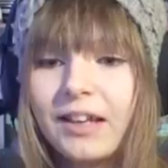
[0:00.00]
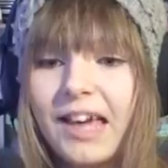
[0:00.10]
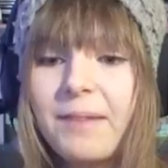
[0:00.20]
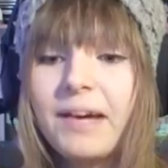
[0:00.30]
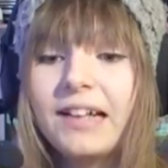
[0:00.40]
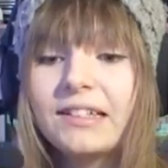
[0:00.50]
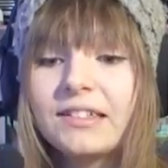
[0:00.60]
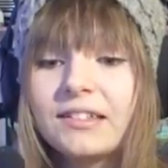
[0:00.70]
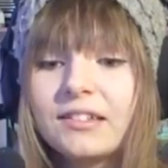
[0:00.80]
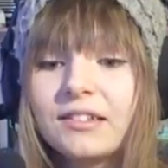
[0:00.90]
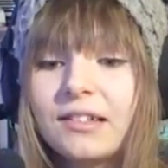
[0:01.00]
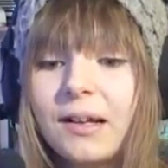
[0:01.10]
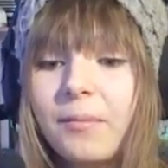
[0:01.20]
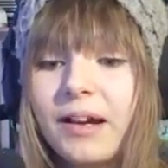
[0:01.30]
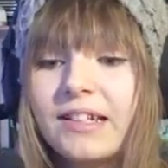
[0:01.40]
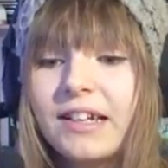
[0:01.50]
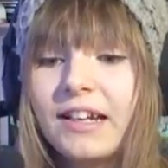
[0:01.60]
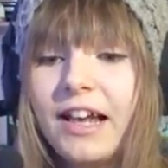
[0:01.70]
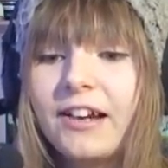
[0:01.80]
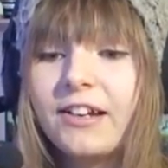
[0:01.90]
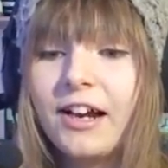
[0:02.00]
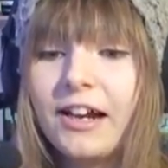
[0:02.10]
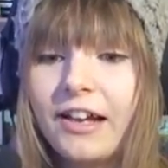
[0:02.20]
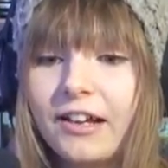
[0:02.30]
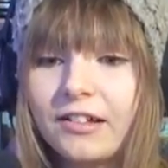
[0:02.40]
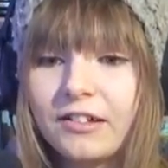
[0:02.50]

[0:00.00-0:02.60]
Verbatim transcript: Come on! I'm waiting. Hello, darling.